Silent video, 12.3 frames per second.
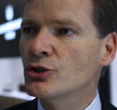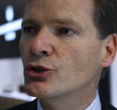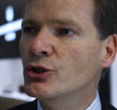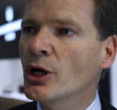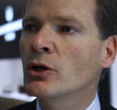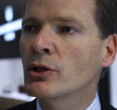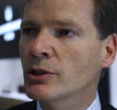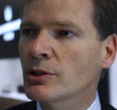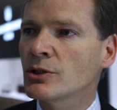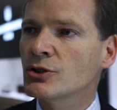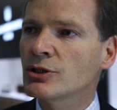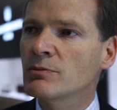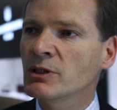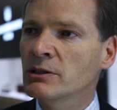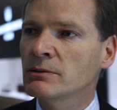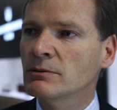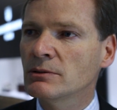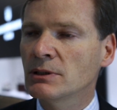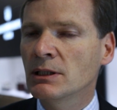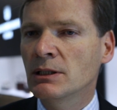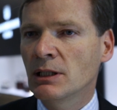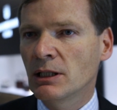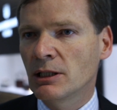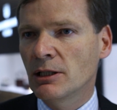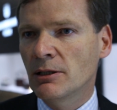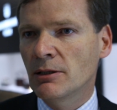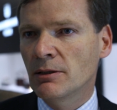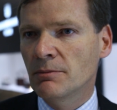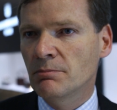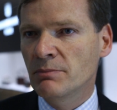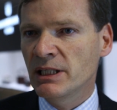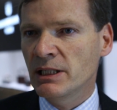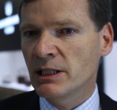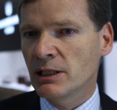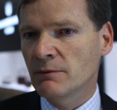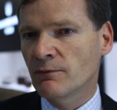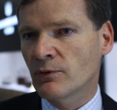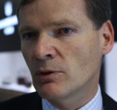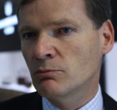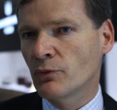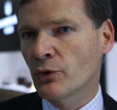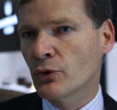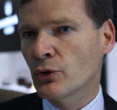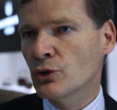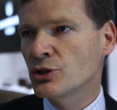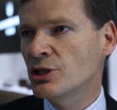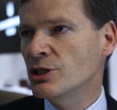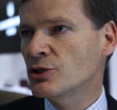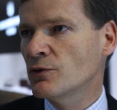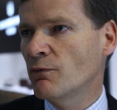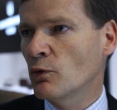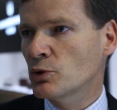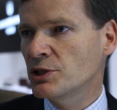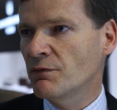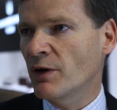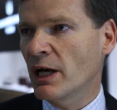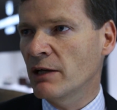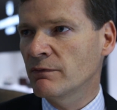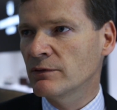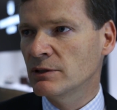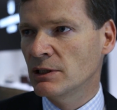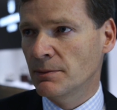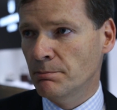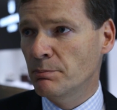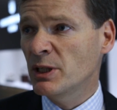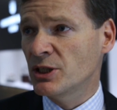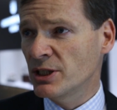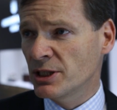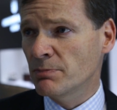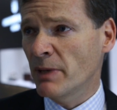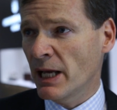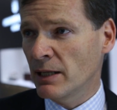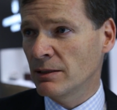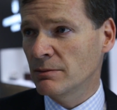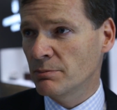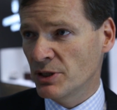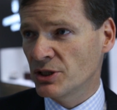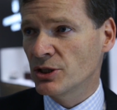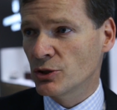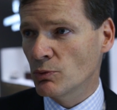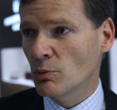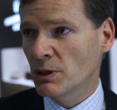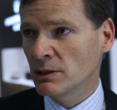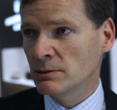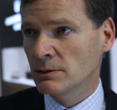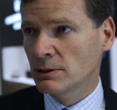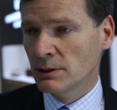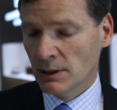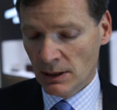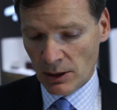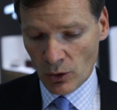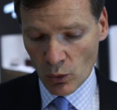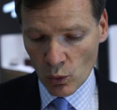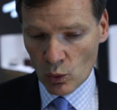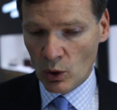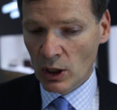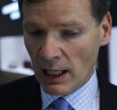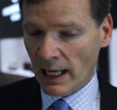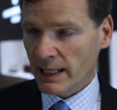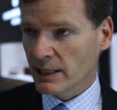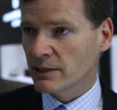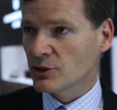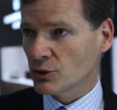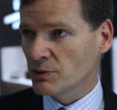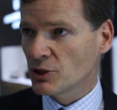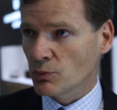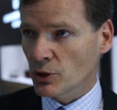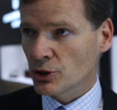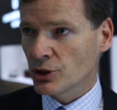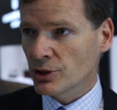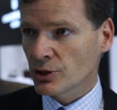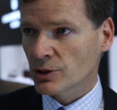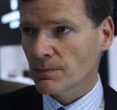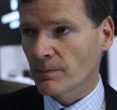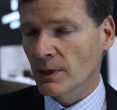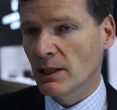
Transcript: is a younger customer, meaning from 30 to 45, businessman, businesswoman, who like Swiss watches,